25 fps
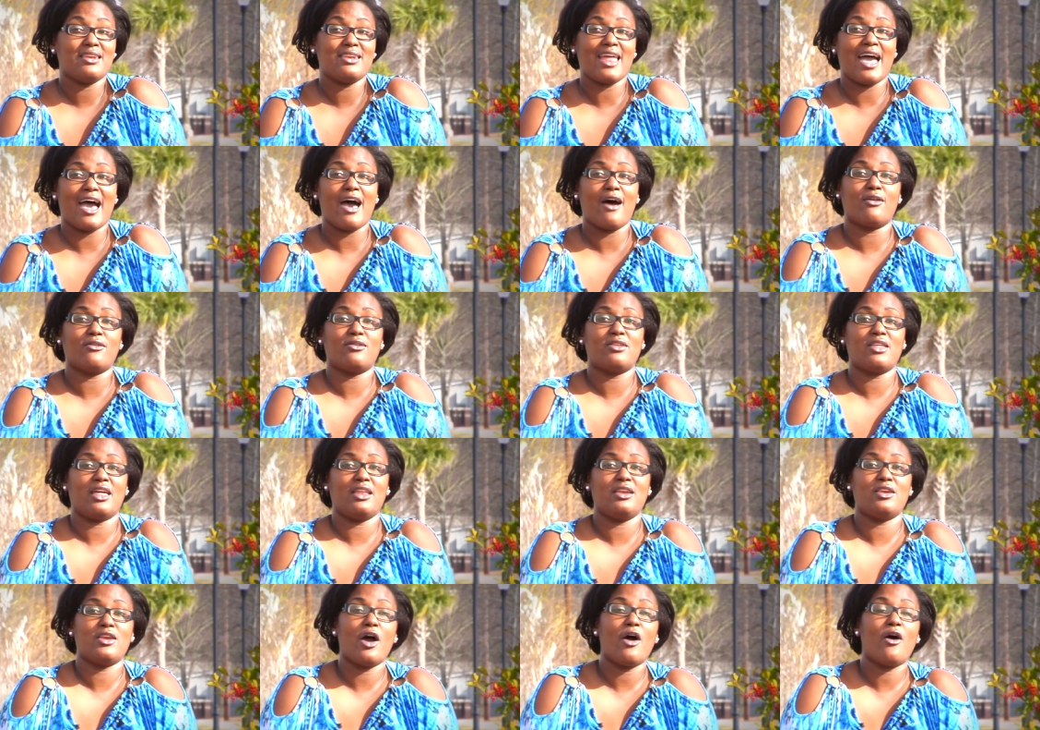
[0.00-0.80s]
Now
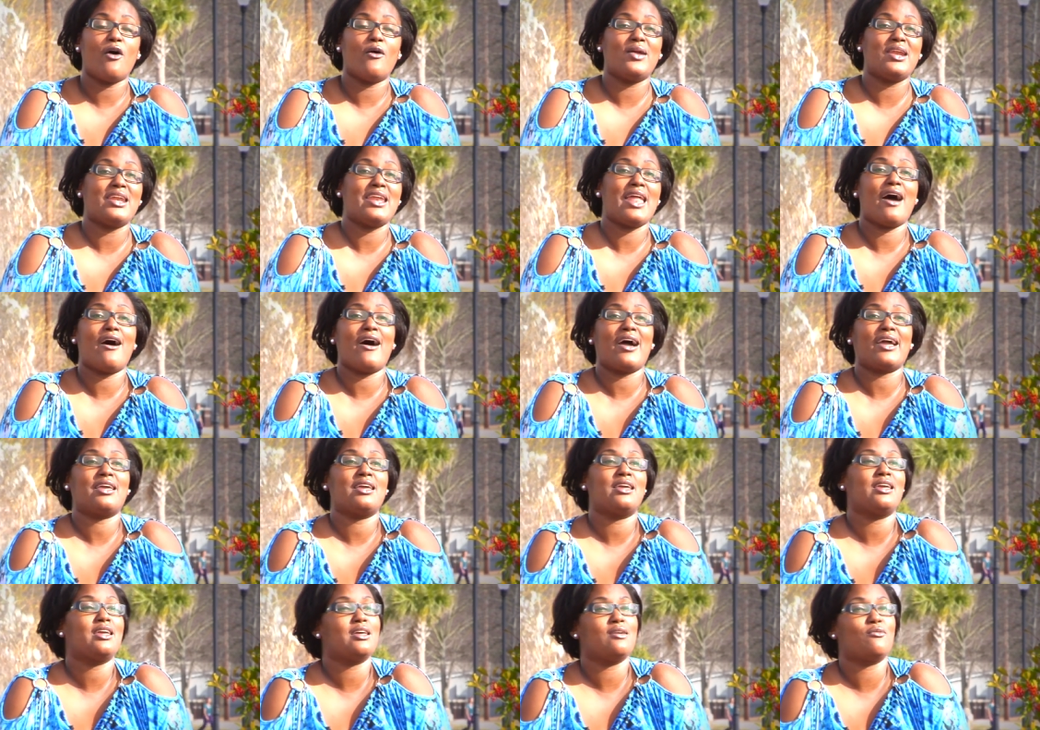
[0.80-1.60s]
they know, and now
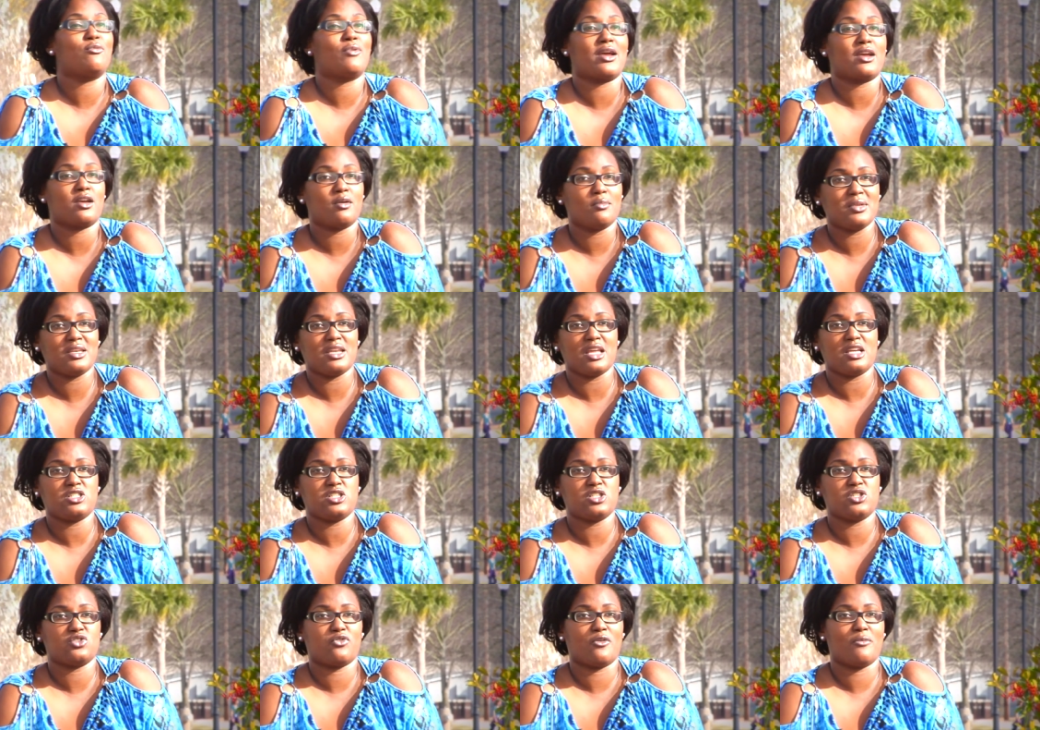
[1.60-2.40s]
I can give
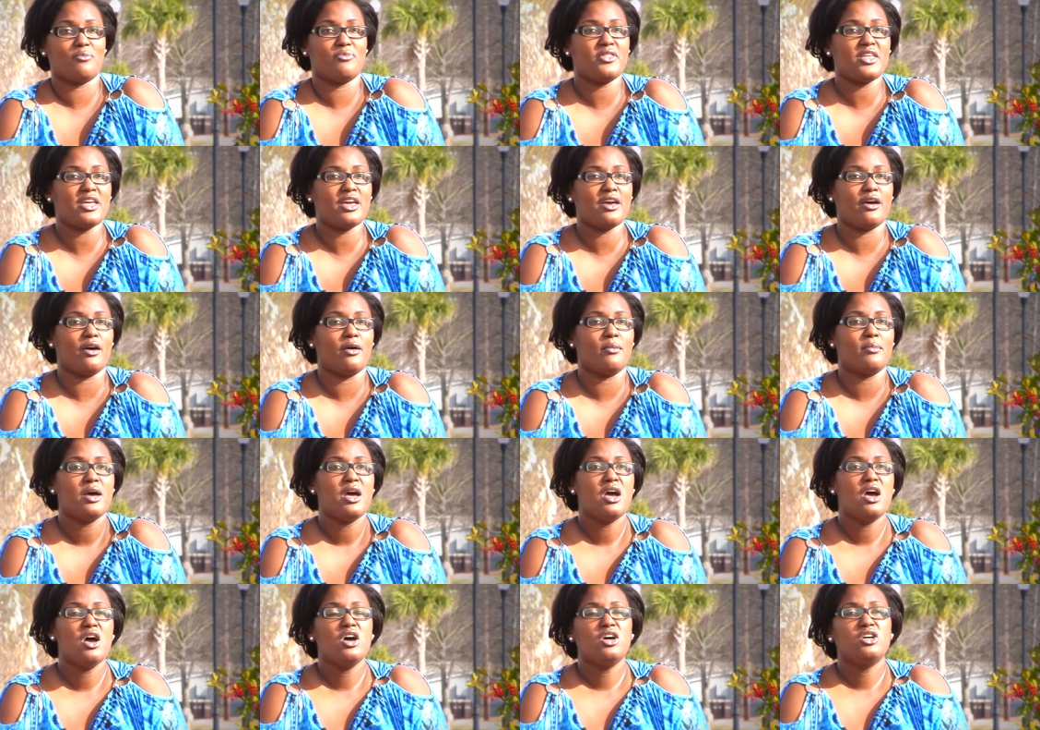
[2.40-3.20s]
recommendations from them.